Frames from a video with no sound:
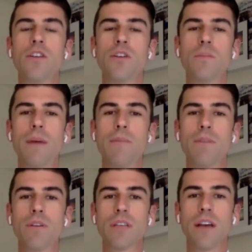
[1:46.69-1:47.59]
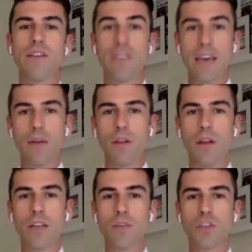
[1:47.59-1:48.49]
2 members of the
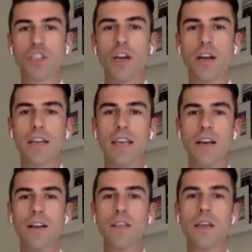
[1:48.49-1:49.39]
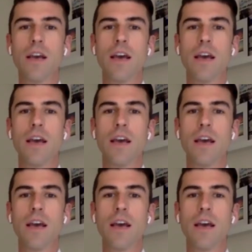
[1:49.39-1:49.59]
Outlaws were shot and killed.